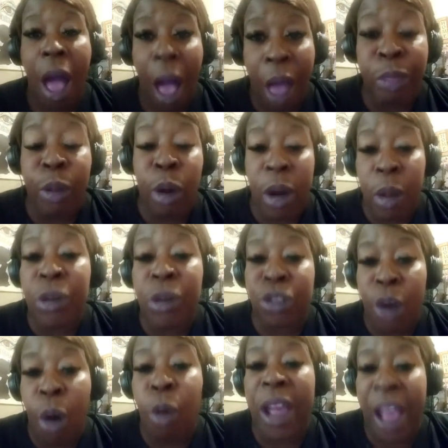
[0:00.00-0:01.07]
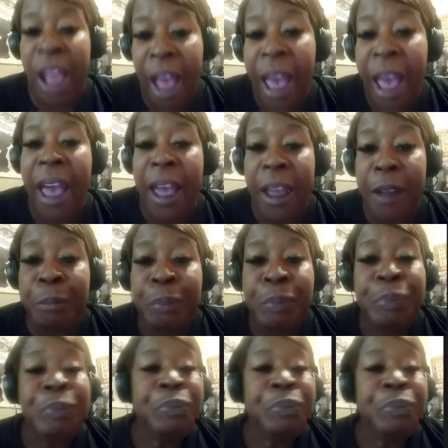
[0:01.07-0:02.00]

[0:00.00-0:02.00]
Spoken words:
I thought it was okay.